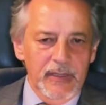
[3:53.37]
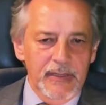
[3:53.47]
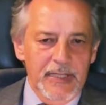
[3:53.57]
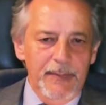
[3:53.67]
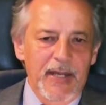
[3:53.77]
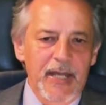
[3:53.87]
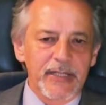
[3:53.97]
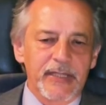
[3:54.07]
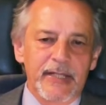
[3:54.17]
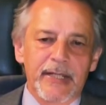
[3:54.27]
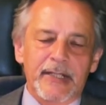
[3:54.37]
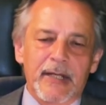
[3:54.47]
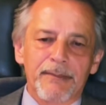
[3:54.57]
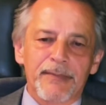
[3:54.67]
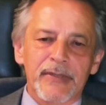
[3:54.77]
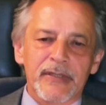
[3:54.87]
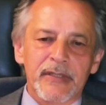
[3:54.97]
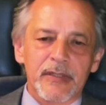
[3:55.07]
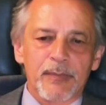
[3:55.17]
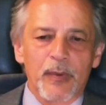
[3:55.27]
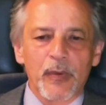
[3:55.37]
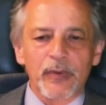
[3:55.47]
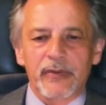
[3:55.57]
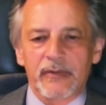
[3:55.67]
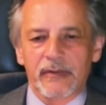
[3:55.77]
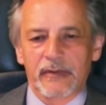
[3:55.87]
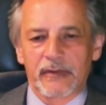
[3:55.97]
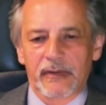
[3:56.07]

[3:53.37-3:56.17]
Sleep hygiene encompasses both